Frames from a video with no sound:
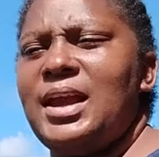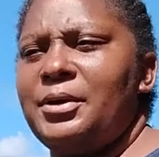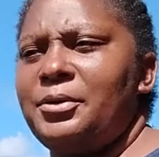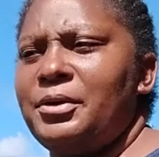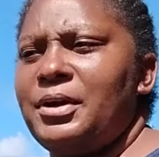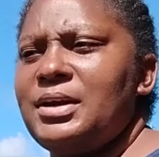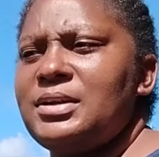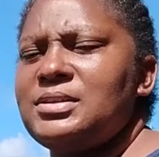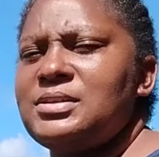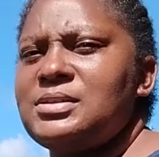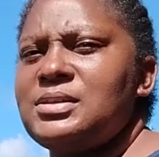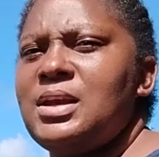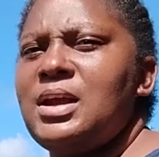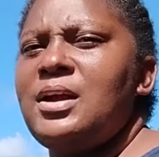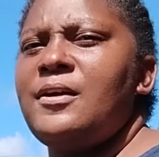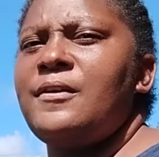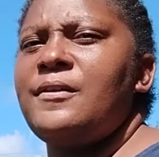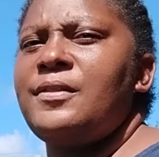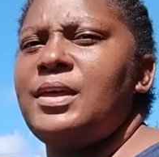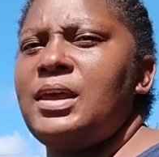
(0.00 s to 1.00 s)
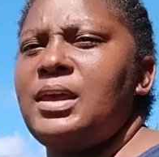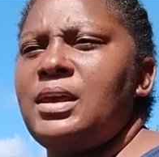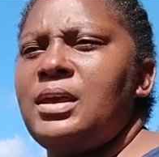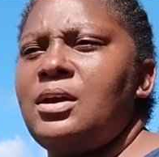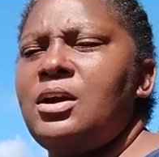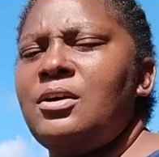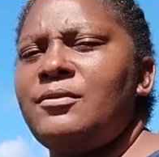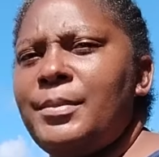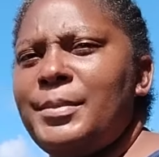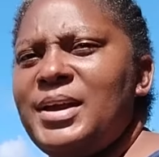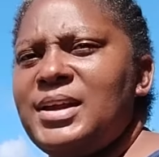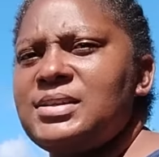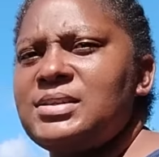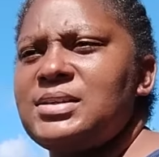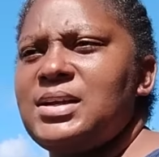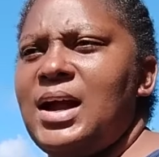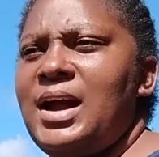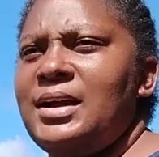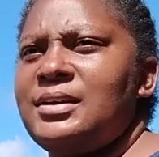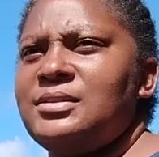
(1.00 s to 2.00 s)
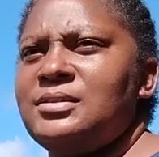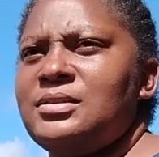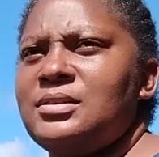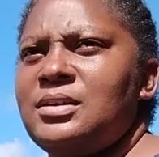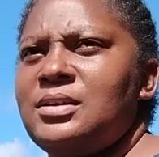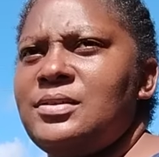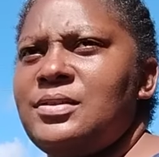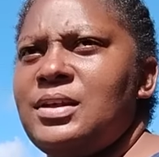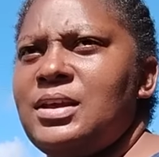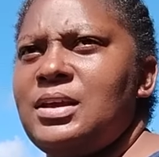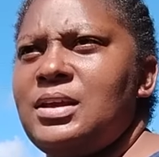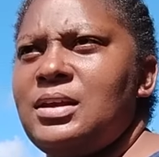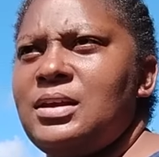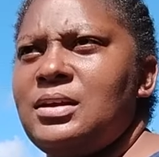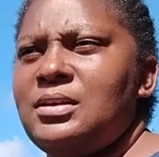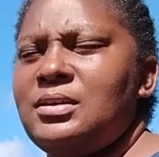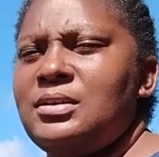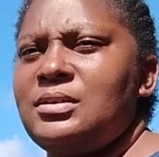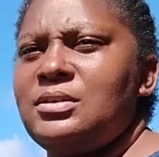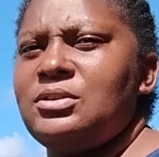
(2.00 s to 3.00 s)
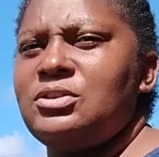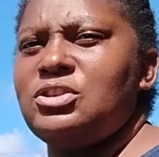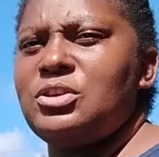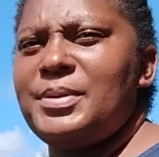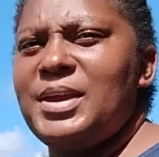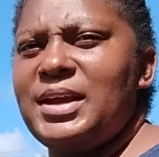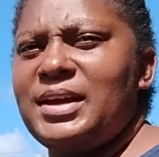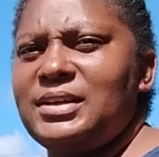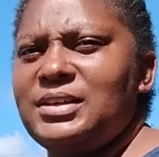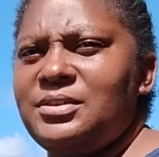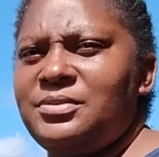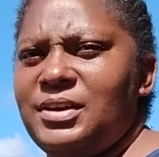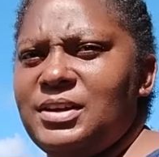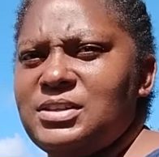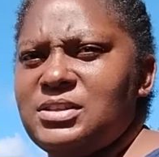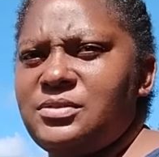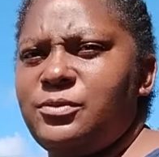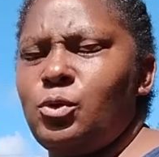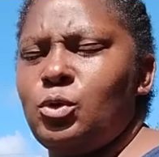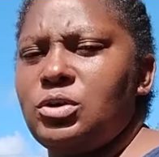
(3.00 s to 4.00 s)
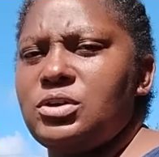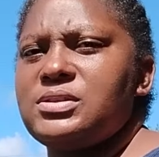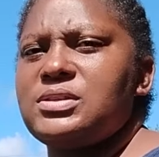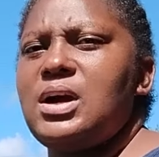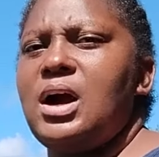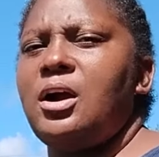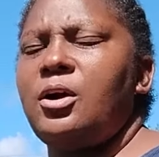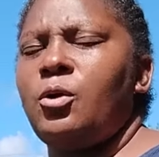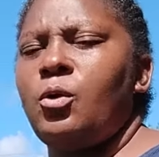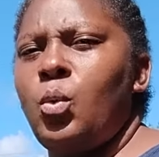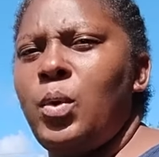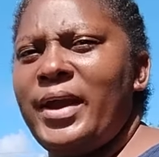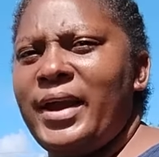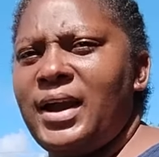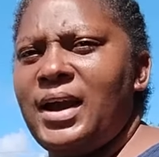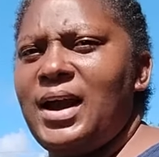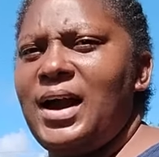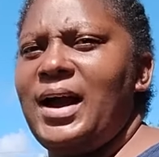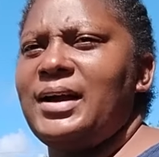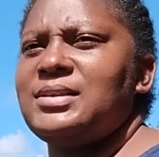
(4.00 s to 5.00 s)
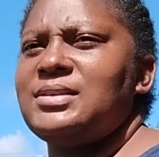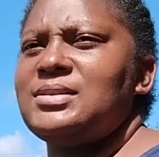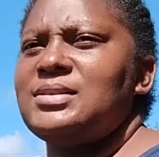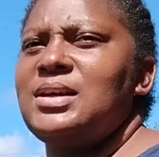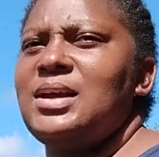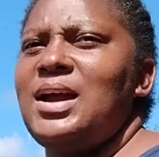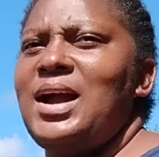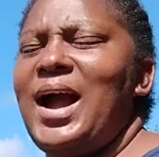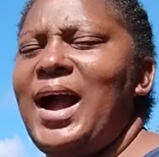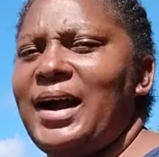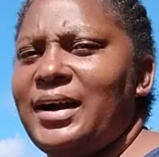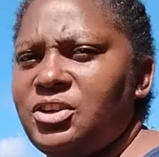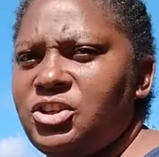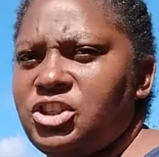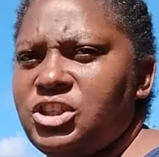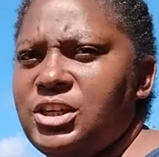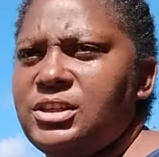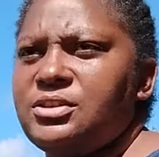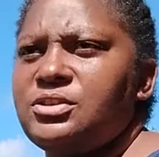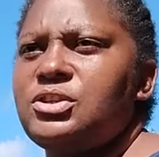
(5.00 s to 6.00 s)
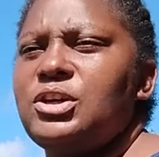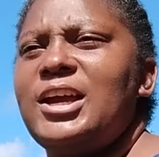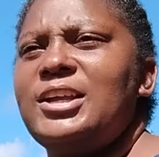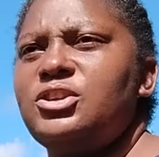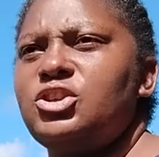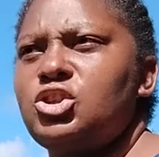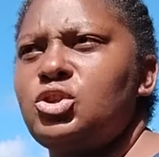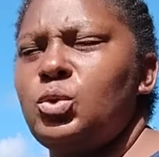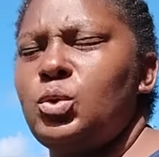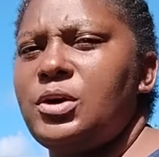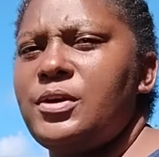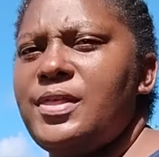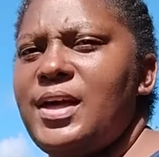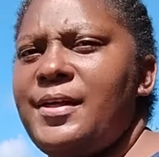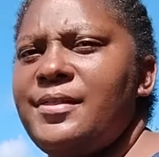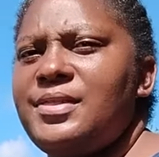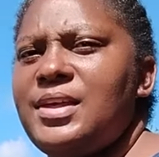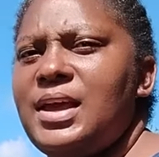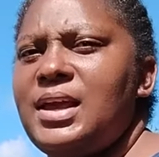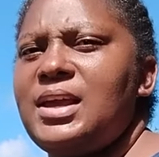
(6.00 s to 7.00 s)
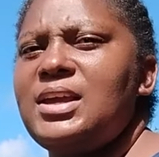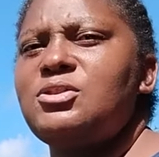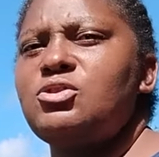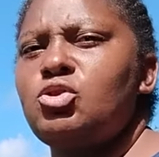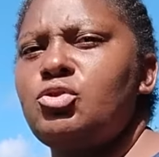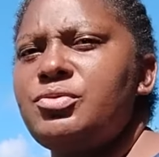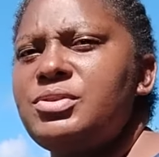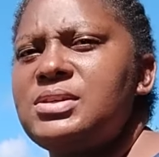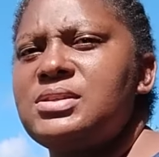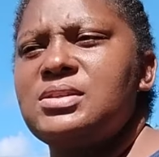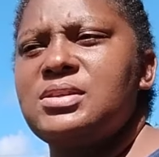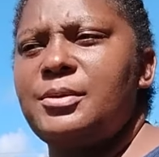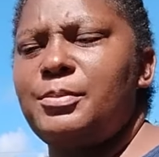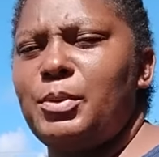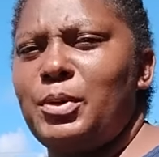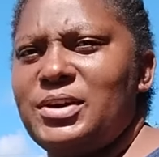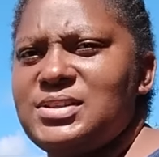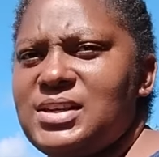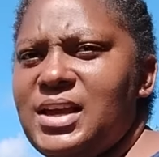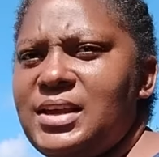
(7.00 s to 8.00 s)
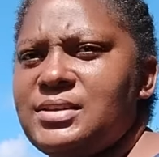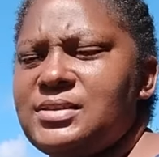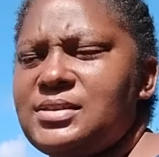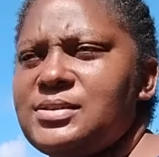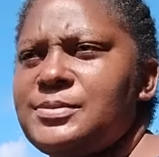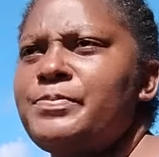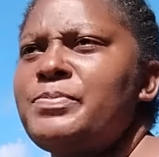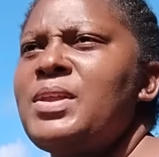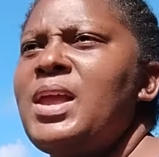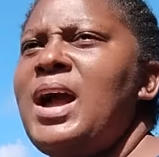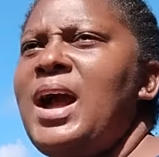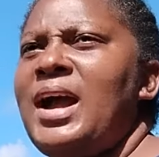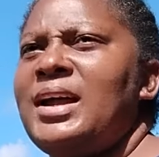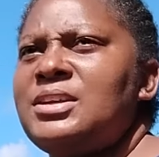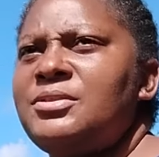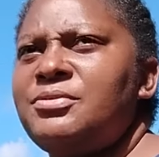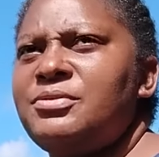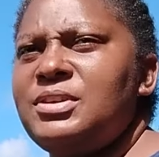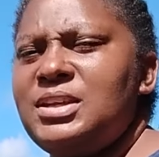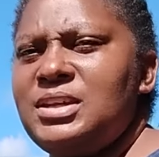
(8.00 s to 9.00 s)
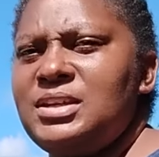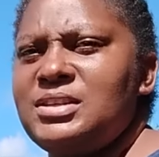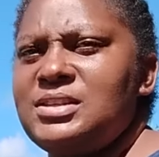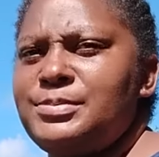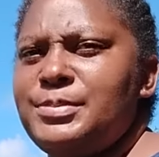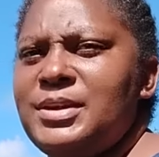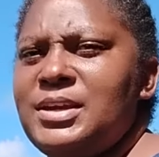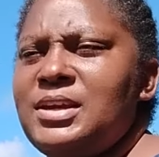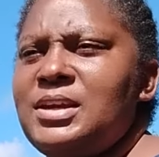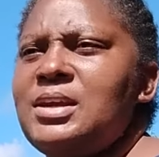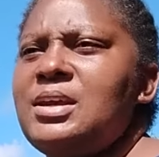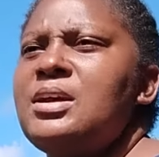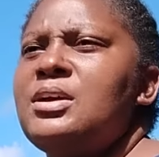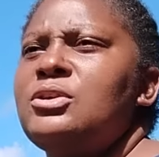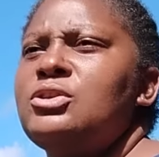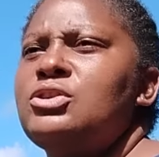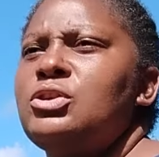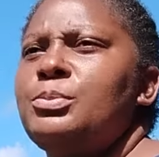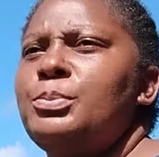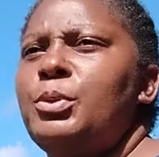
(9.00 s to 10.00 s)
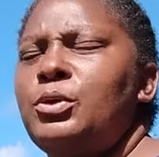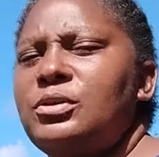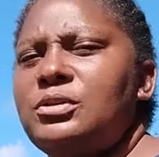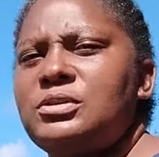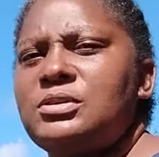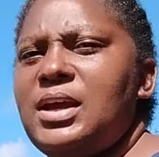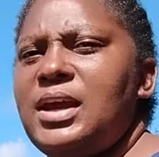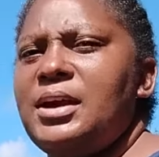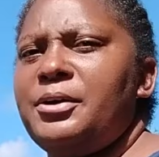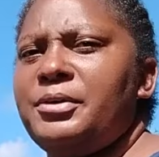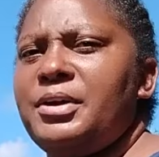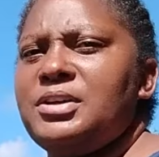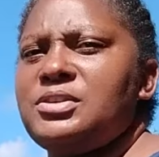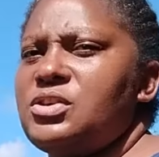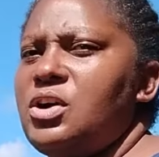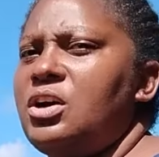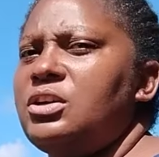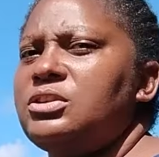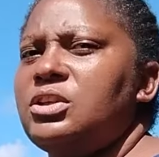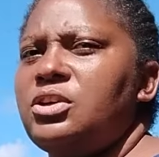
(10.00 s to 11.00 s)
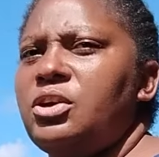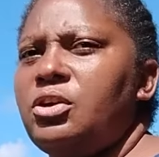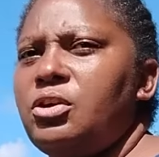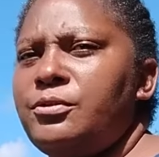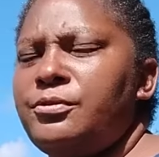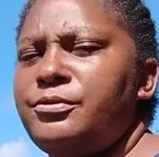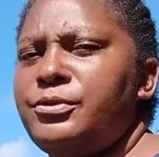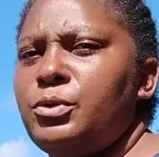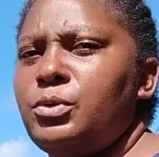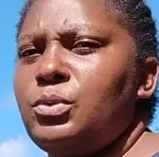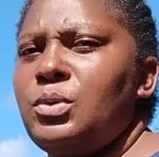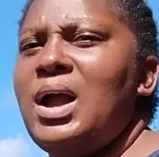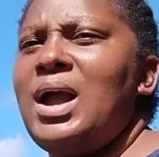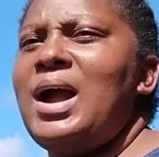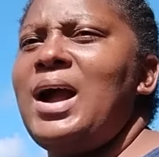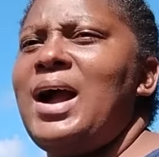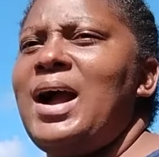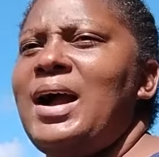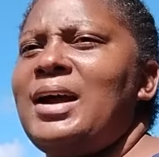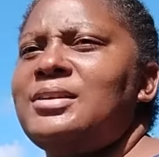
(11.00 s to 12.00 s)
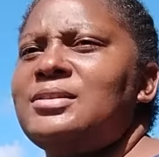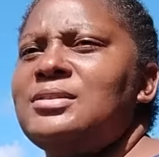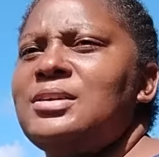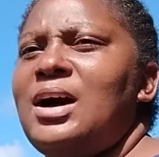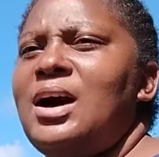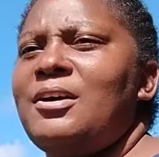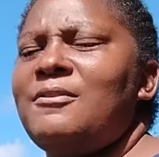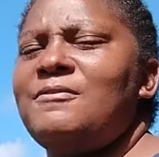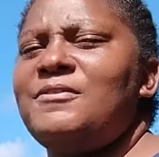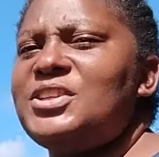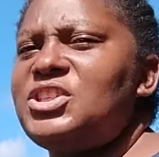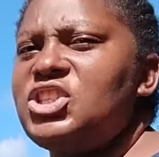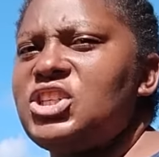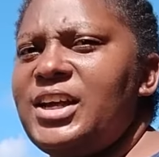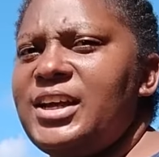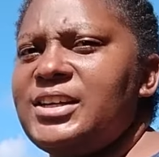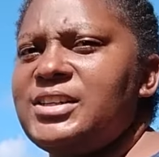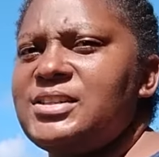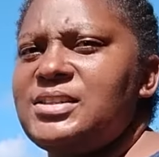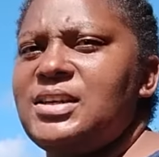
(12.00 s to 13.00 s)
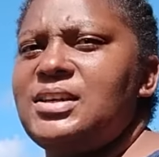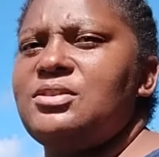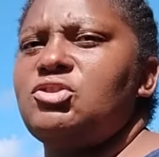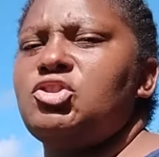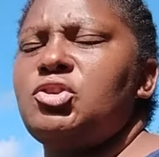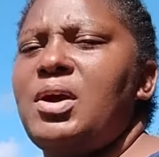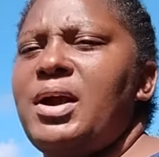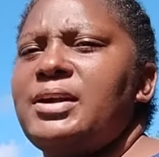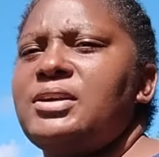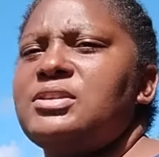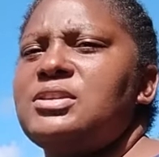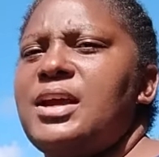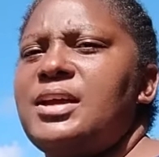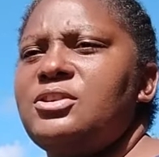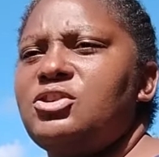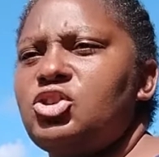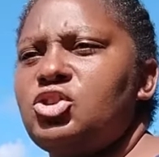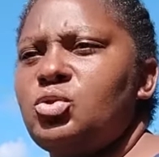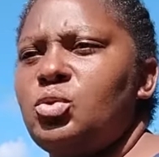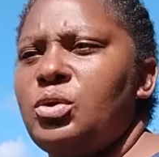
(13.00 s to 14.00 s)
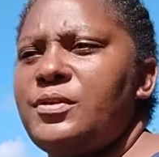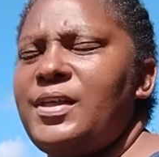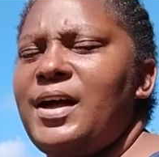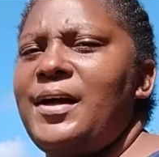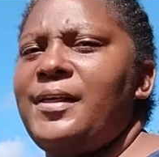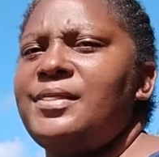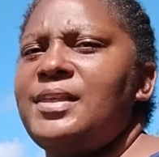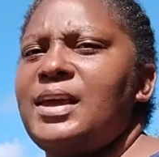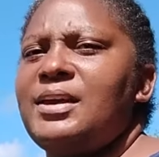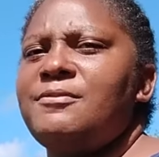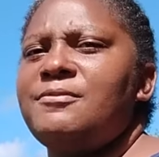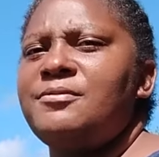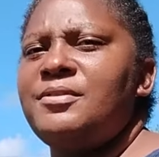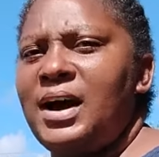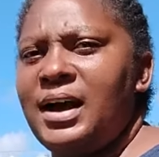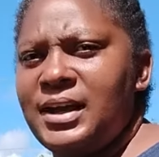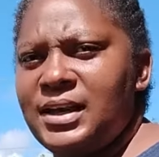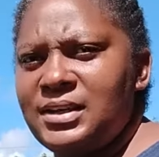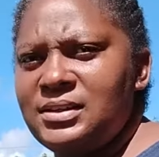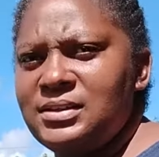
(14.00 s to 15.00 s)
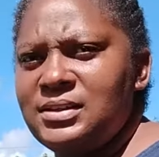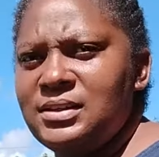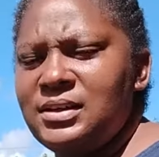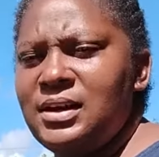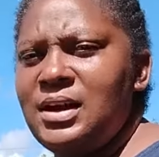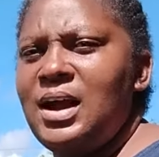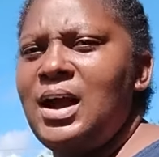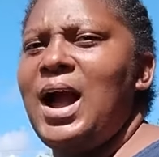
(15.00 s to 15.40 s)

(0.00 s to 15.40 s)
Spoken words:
areas, the government and the Jamaica Defense Force are quick at action to ensure that they increase their presence, and if needs be, to put areas under curfew, and are vigilant in trying to ensure that they find,